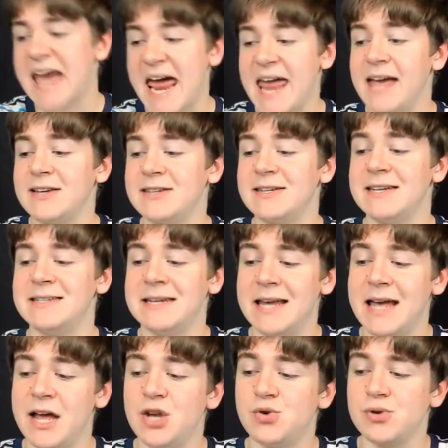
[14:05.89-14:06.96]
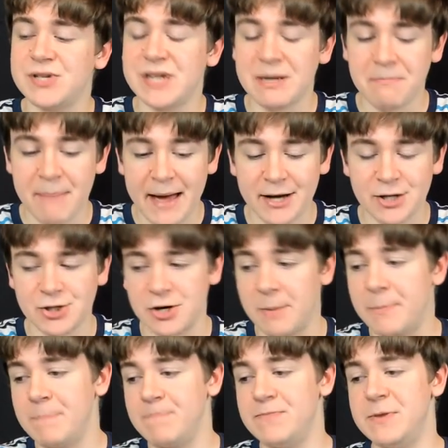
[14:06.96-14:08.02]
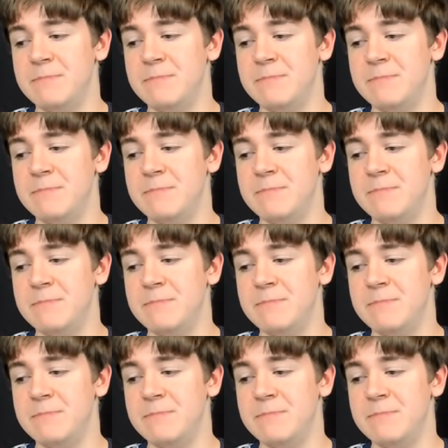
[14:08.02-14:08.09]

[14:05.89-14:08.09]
Tanks is an interesting matchup